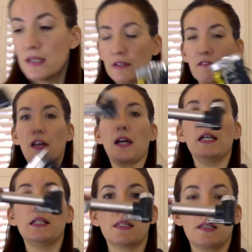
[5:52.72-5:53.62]
instead of
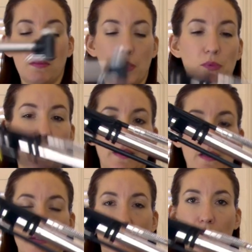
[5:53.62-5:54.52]
that, we bring
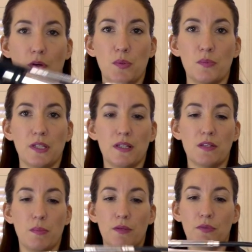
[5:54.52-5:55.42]
this. So I wouldn't bring
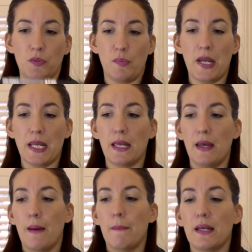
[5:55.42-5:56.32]
this on my road bike,
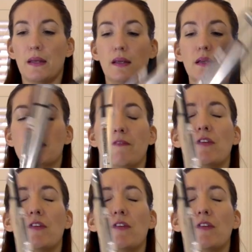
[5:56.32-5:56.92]
but it is